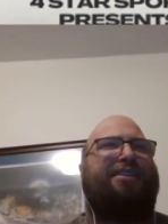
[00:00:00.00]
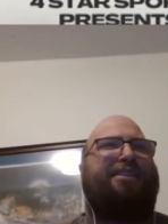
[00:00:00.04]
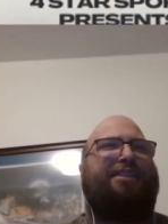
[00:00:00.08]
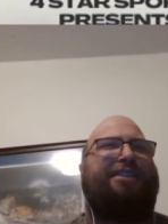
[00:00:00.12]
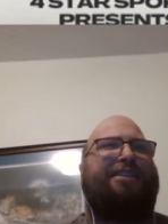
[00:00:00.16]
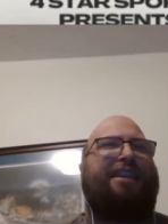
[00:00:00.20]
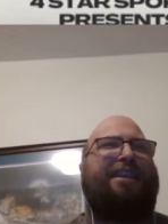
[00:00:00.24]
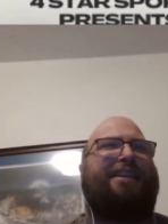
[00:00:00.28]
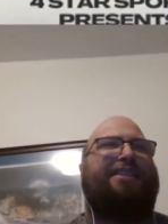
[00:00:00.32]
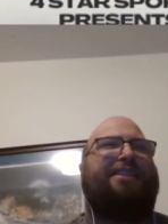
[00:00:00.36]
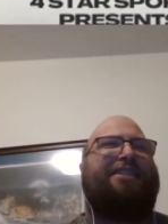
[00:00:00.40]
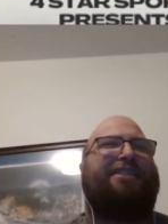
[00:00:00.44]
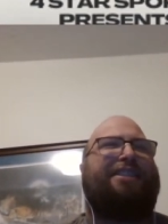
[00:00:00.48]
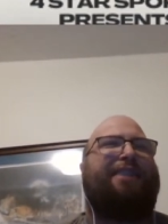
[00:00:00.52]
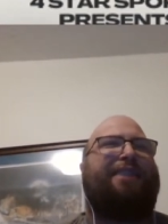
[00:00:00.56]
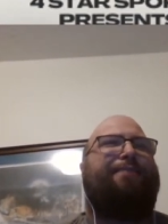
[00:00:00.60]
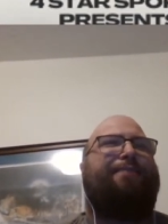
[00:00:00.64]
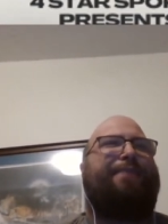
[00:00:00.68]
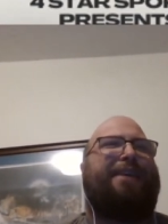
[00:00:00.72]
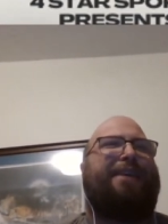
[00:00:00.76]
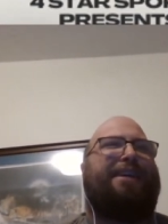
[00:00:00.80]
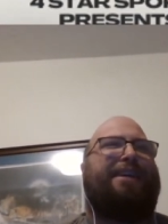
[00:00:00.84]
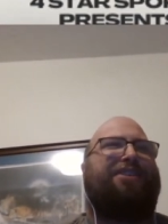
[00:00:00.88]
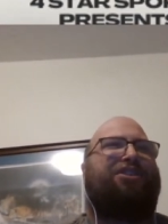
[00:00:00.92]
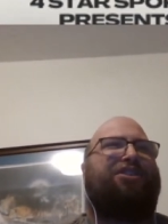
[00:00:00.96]
is that the
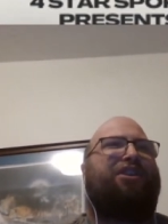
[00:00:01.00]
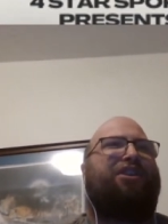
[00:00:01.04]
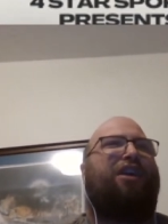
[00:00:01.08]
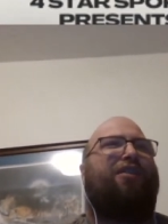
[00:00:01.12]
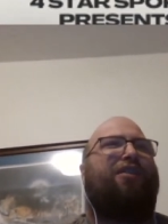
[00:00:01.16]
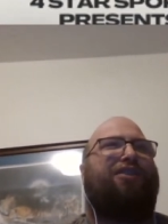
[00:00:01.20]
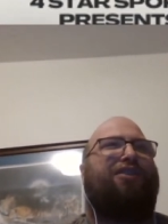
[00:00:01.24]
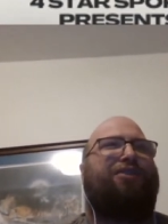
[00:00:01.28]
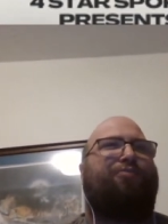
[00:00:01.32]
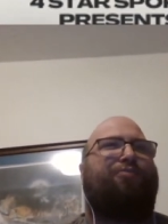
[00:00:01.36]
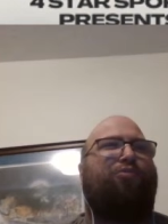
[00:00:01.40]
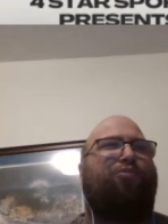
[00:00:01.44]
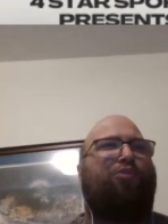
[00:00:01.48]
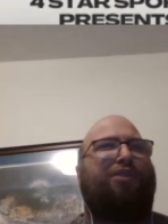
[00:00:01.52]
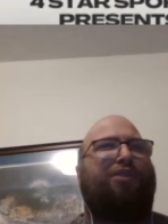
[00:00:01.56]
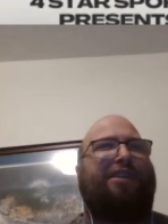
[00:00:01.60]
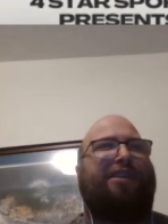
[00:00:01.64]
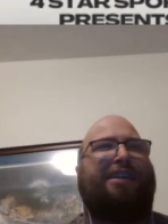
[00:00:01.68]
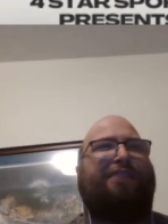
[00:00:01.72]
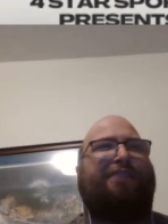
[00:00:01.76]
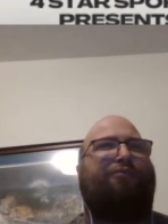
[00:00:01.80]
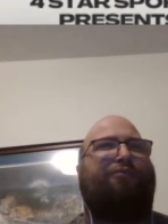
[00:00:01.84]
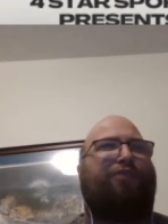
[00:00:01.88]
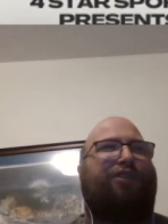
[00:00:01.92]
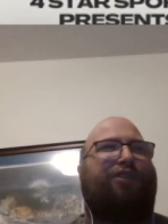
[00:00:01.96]
CBS College Sport
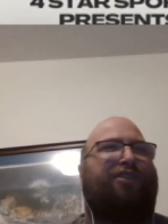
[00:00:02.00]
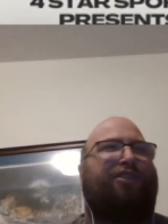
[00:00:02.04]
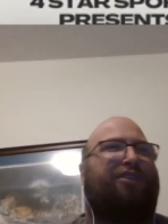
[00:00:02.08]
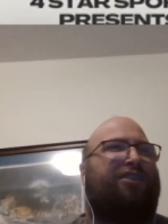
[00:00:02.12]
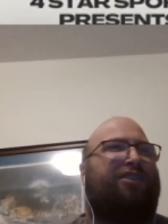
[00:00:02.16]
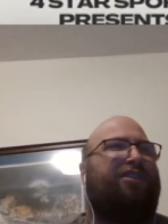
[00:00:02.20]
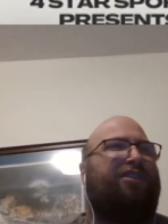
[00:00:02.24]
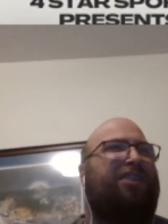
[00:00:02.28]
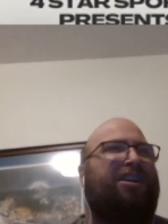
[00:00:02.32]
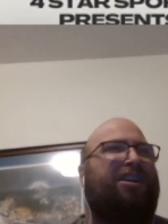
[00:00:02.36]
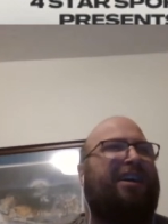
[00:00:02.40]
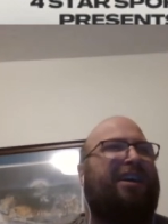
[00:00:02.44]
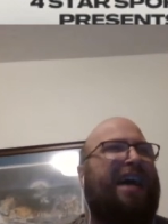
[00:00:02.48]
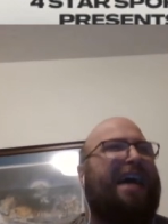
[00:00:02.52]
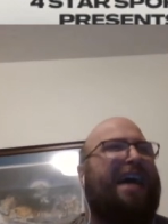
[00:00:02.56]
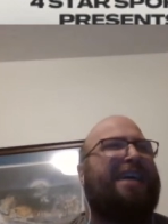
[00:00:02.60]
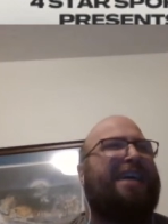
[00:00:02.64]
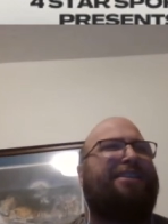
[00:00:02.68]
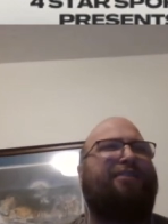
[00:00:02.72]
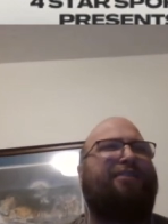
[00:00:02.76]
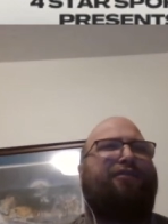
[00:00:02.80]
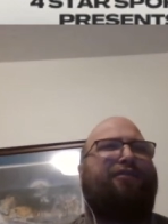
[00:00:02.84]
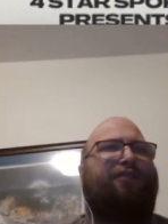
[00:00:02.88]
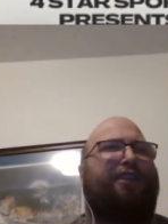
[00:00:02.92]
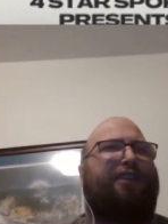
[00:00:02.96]
Network
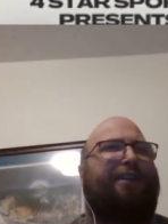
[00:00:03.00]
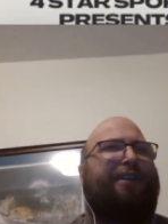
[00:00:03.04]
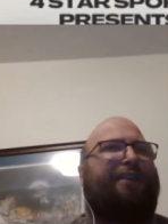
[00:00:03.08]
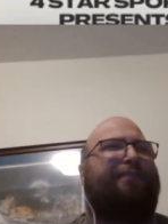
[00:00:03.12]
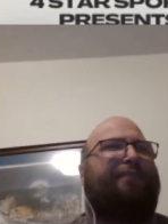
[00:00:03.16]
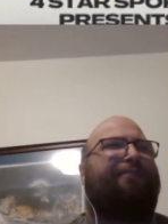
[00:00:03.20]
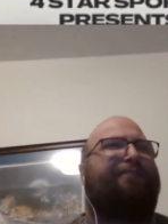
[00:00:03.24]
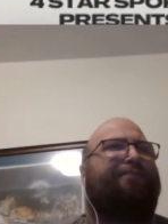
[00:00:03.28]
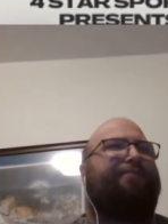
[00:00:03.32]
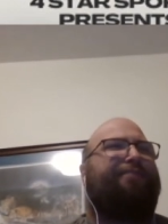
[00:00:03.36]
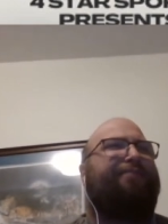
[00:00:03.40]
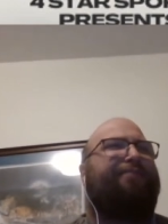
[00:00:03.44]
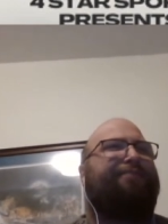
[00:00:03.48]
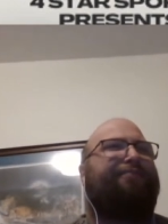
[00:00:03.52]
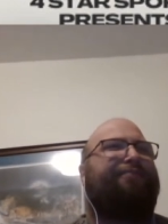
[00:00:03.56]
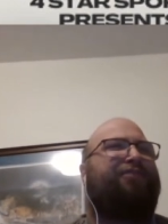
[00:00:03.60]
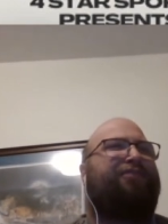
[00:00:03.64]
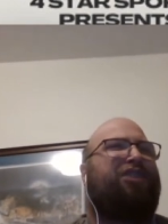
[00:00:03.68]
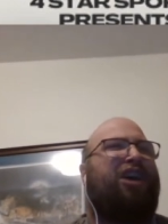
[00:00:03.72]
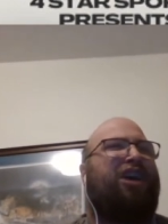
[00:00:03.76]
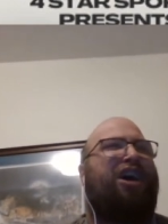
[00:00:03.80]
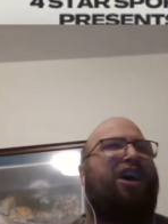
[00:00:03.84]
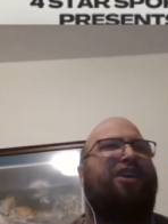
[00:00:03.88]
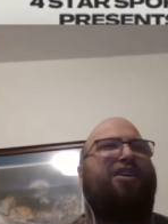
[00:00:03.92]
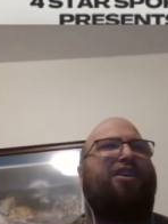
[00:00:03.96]
hasn't really
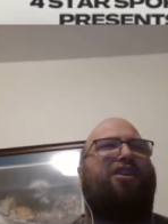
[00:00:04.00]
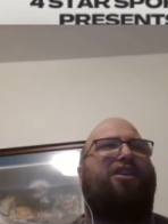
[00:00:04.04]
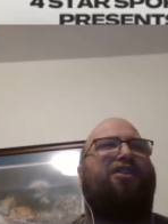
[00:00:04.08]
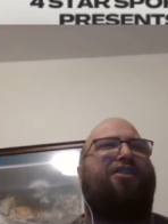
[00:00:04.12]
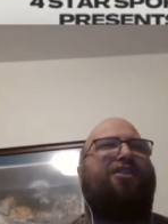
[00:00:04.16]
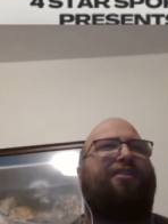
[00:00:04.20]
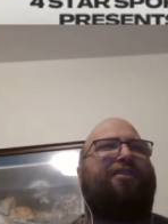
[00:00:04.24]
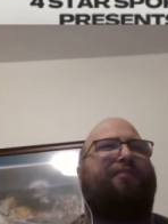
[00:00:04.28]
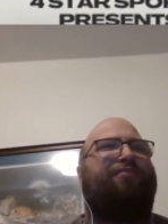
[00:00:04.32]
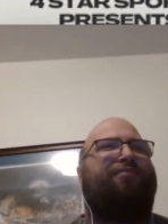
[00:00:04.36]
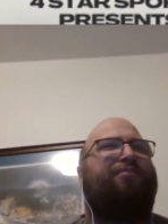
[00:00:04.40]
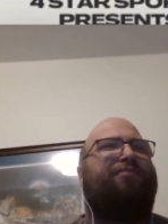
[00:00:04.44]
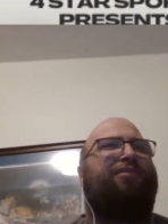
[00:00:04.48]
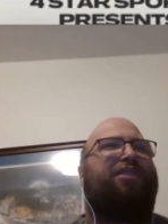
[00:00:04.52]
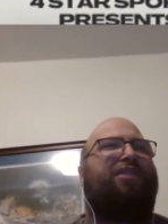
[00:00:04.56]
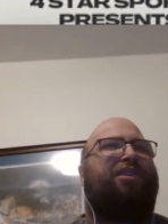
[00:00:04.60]
caught on